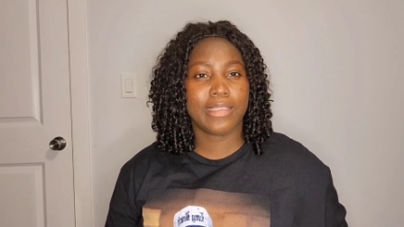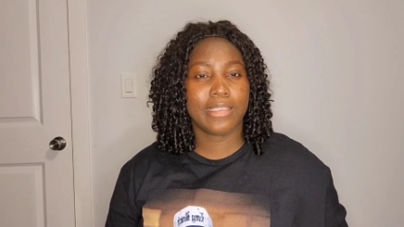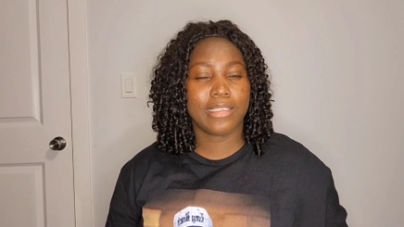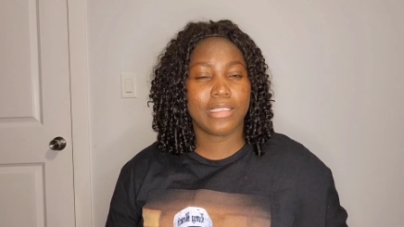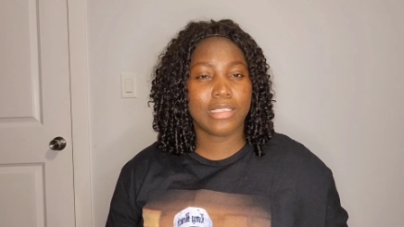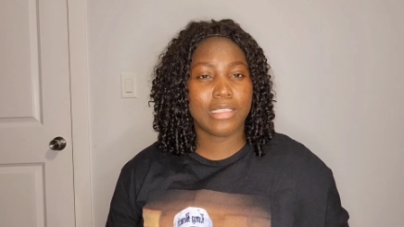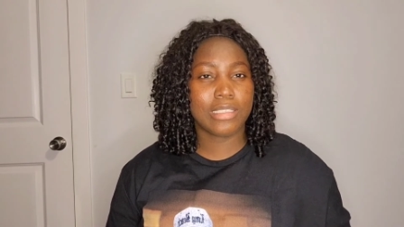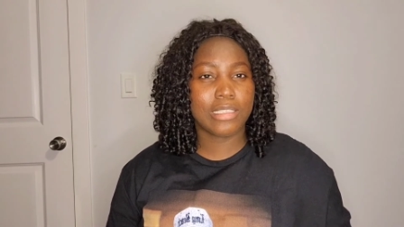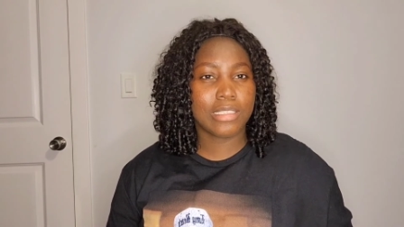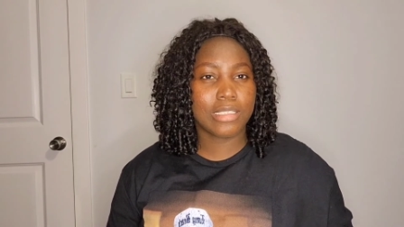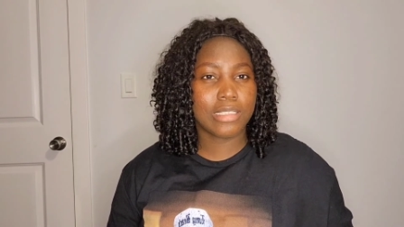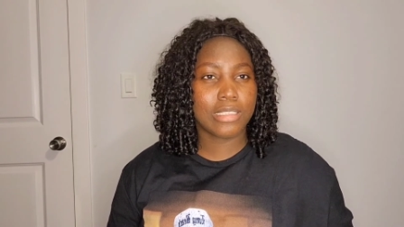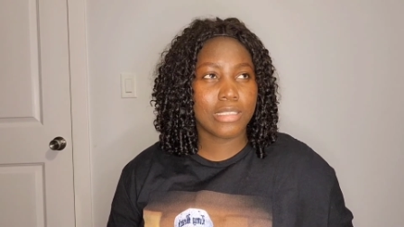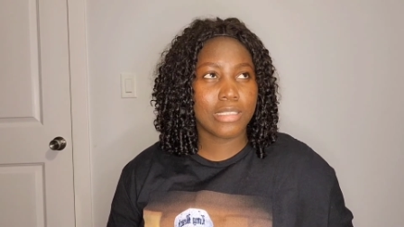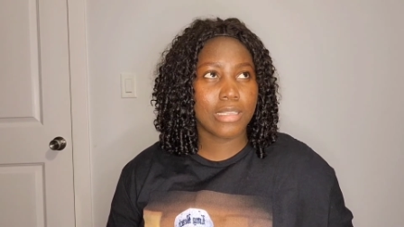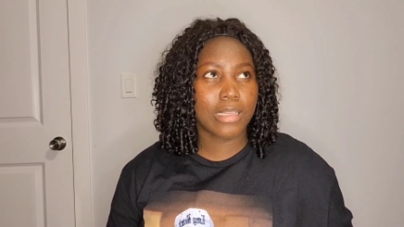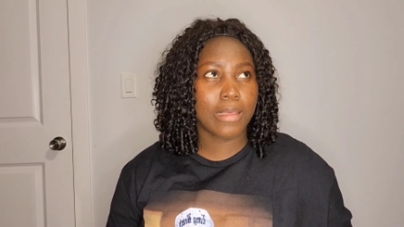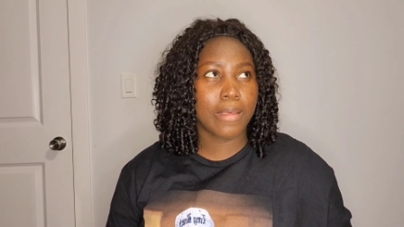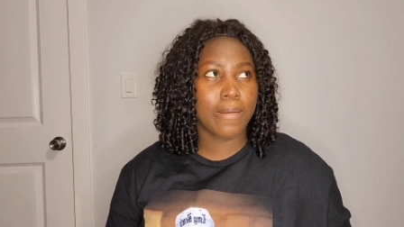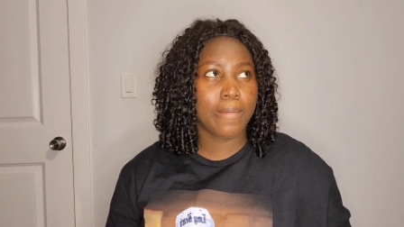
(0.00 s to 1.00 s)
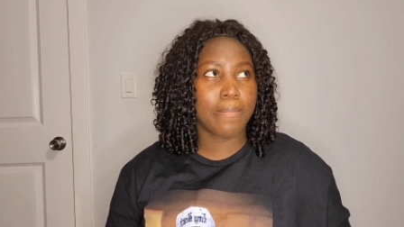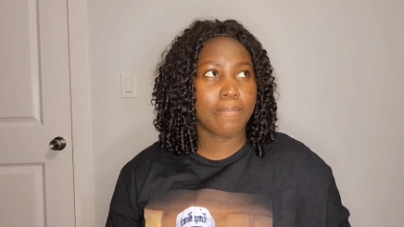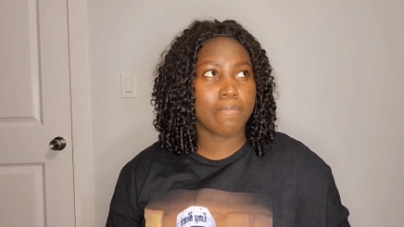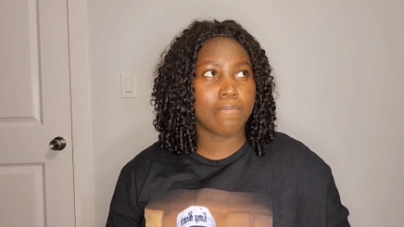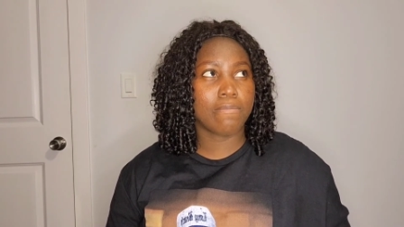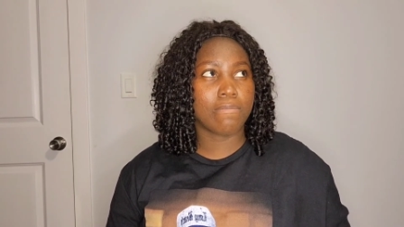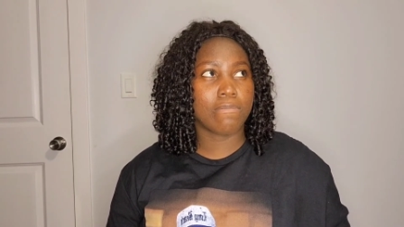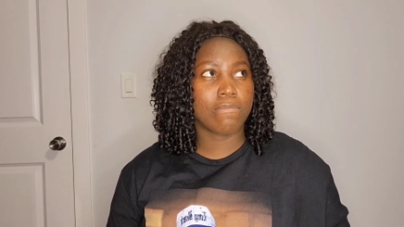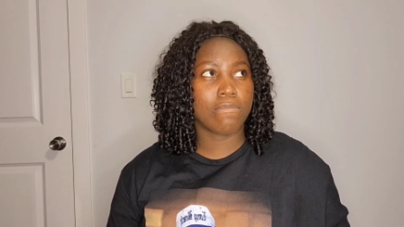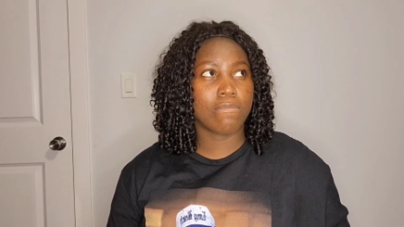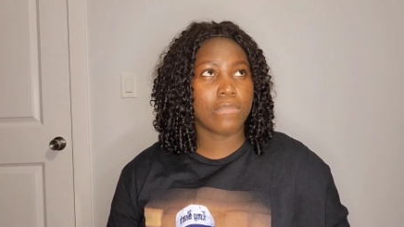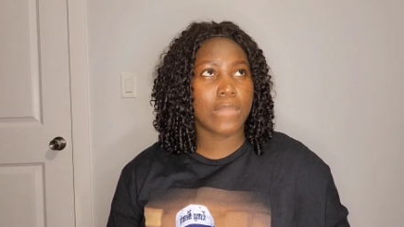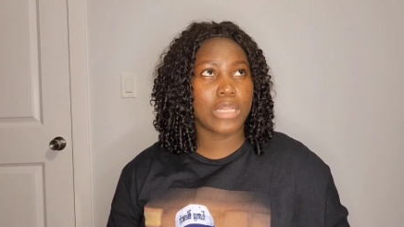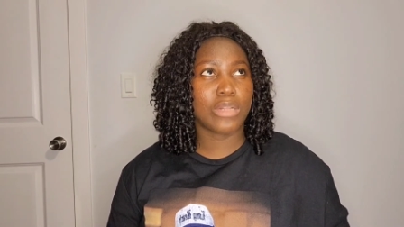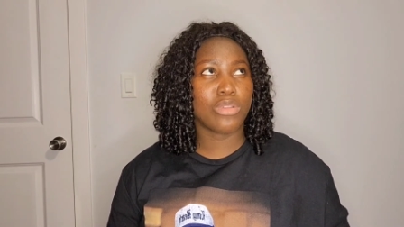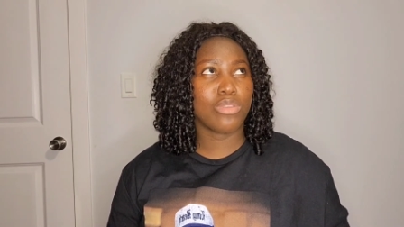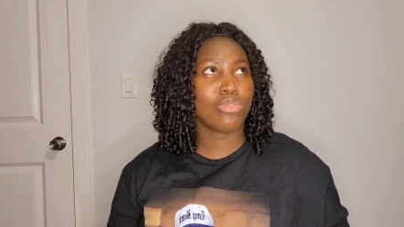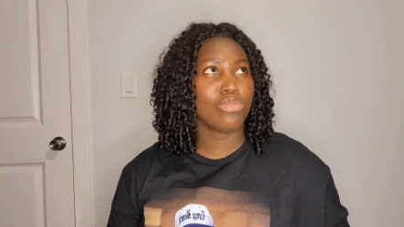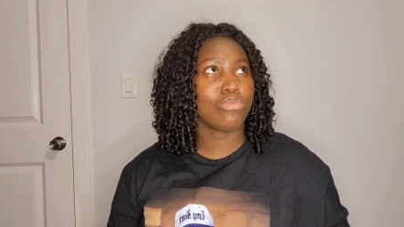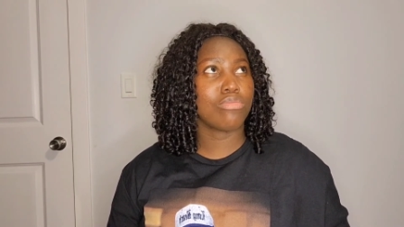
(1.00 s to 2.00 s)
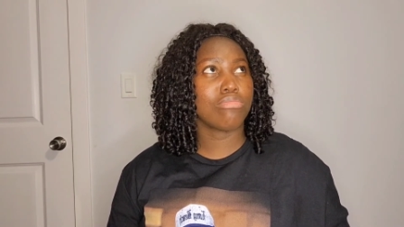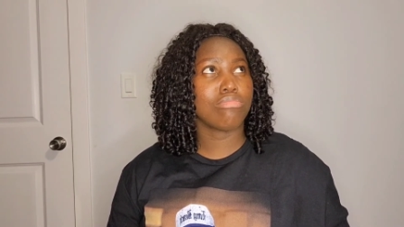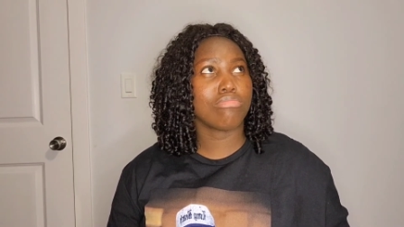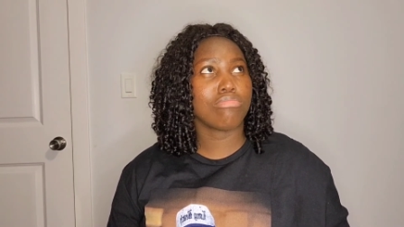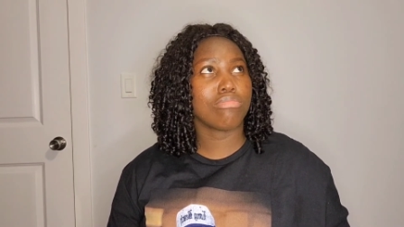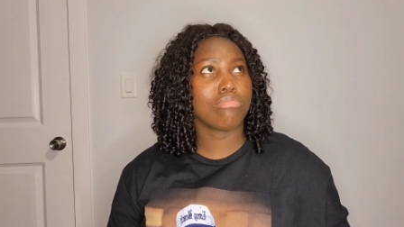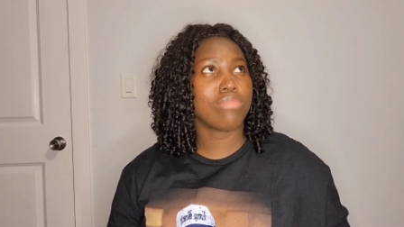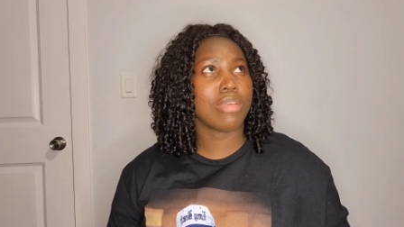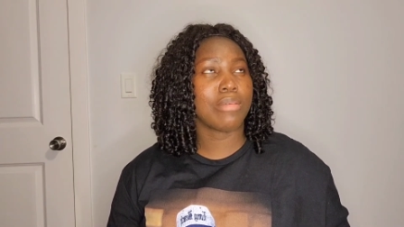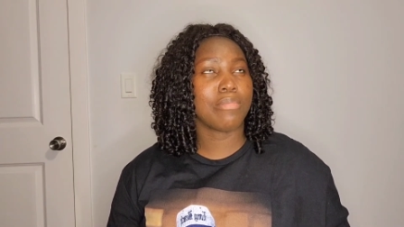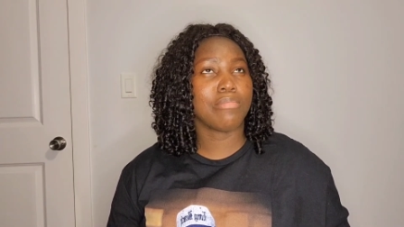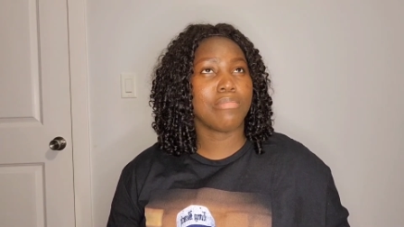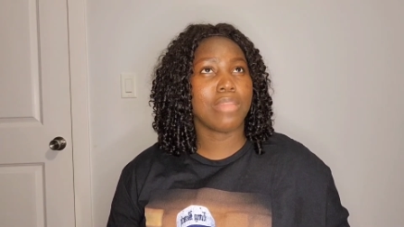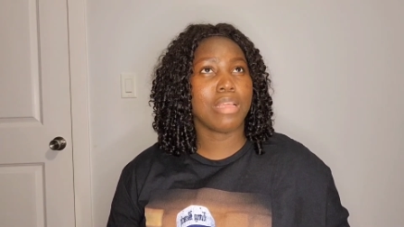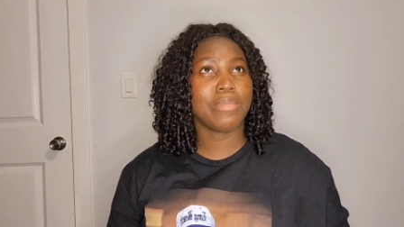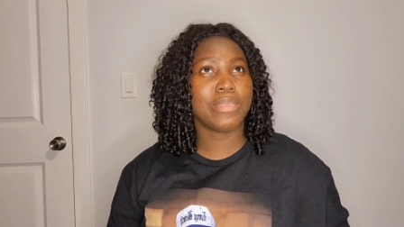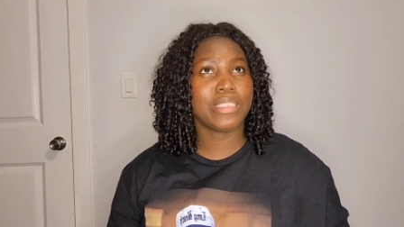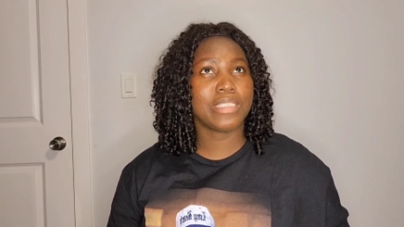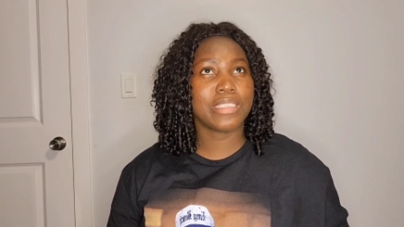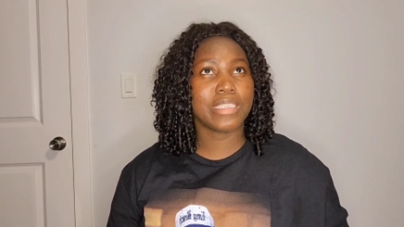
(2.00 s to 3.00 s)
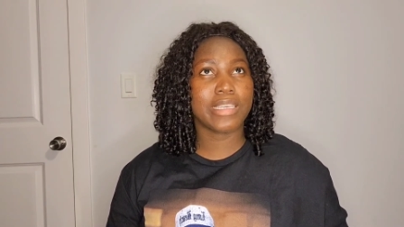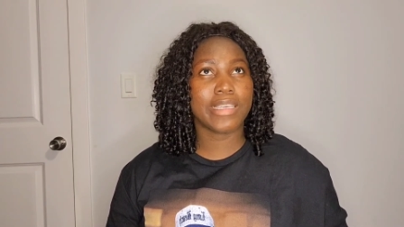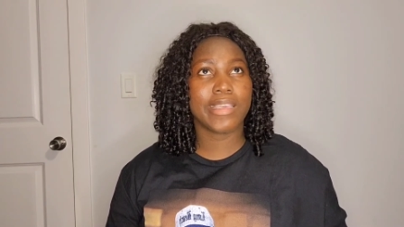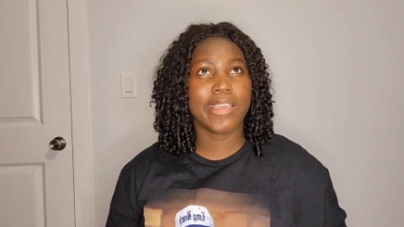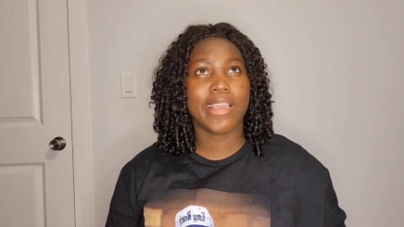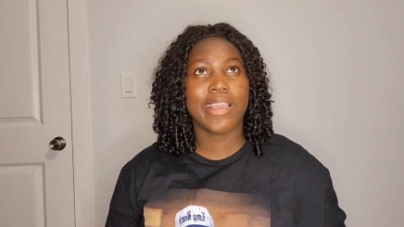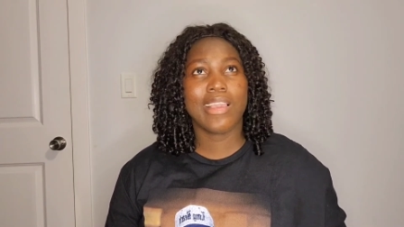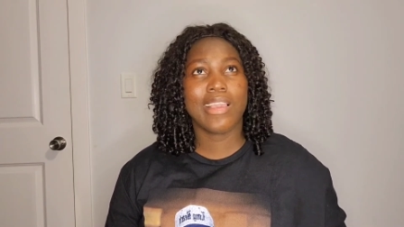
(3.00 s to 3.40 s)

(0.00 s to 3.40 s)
this I don't know, let me say,